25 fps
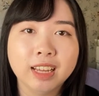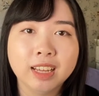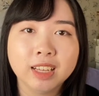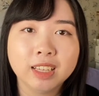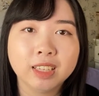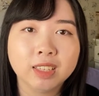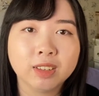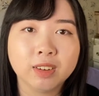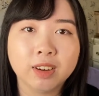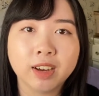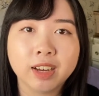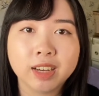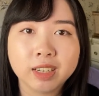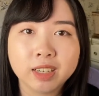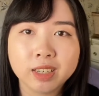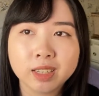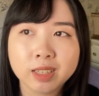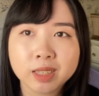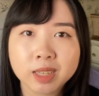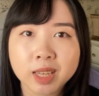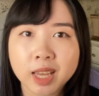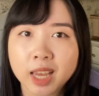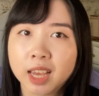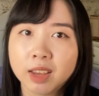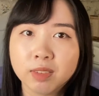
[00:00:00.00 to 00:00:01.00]
So I
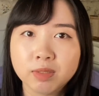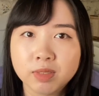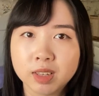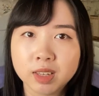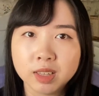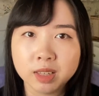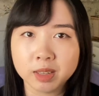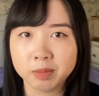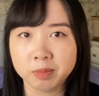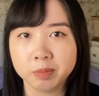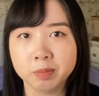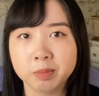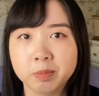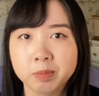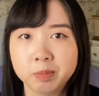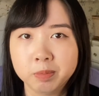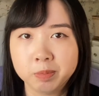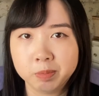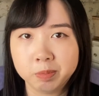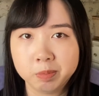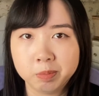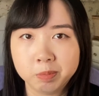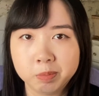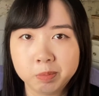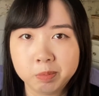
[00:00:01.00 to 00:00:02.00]
just caved in and
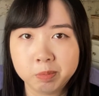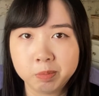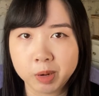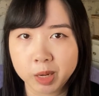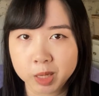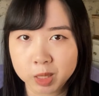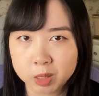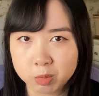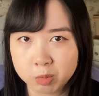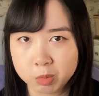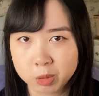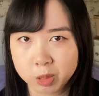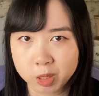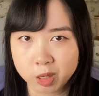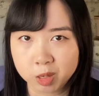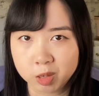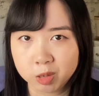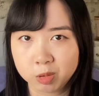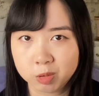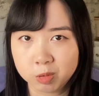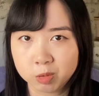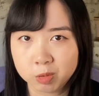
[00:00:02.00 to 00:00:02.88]
bought some stuff.